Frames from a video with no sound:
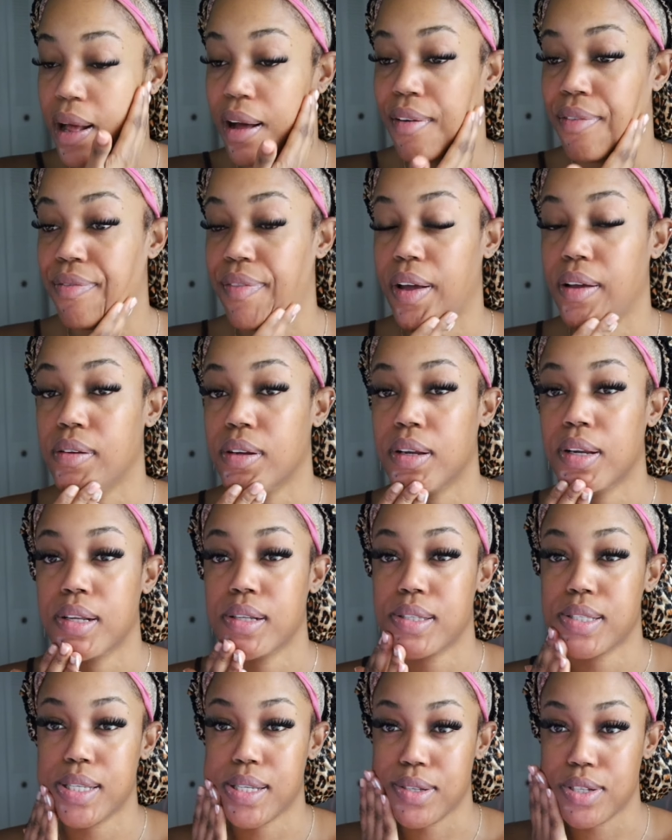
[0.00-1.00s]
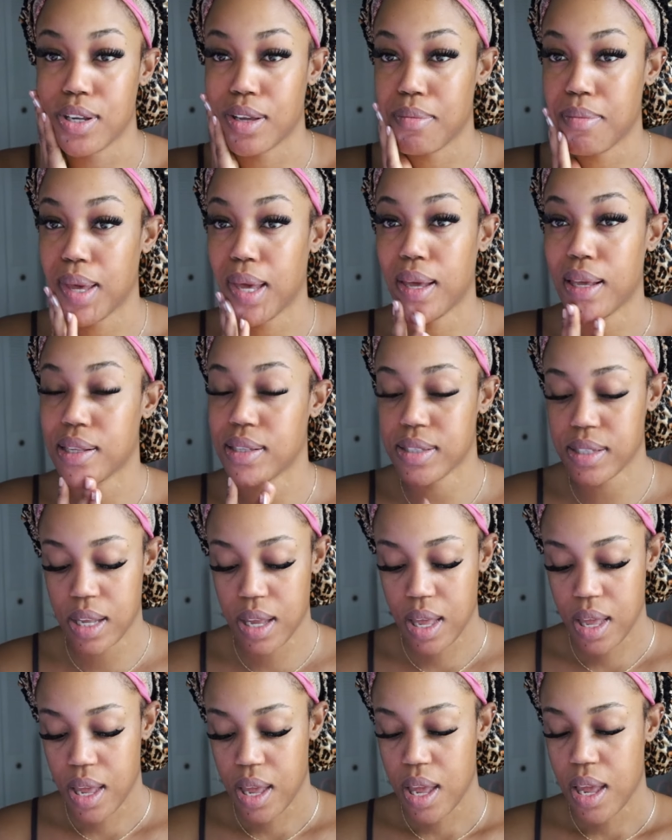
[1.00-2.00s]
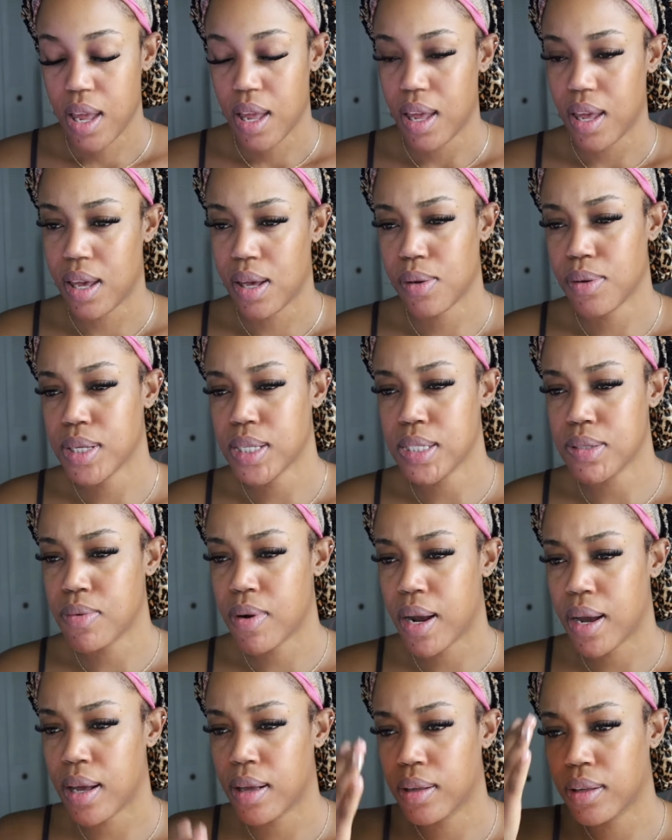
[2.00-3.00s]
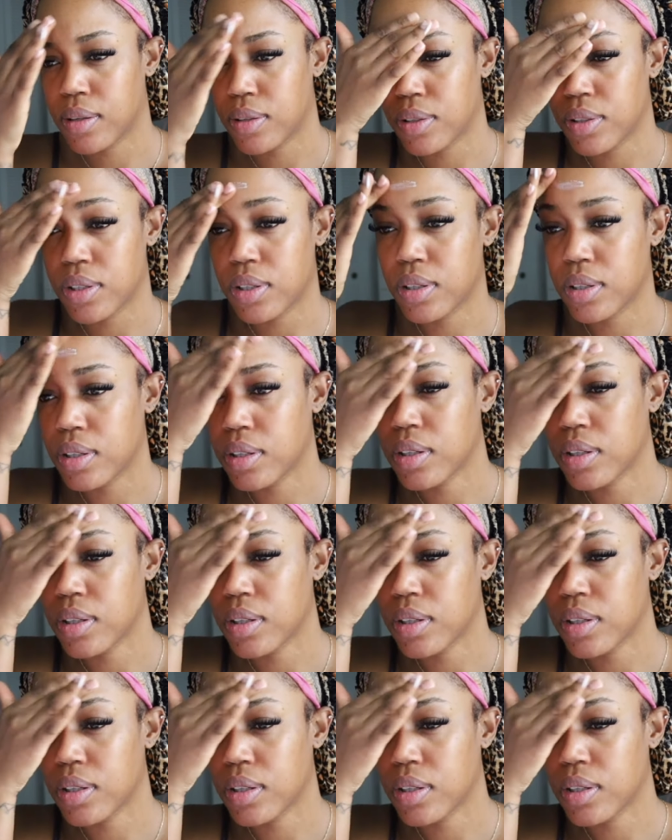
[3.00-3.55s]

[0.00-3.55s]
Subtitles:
I found it at TJ Maxx. It was around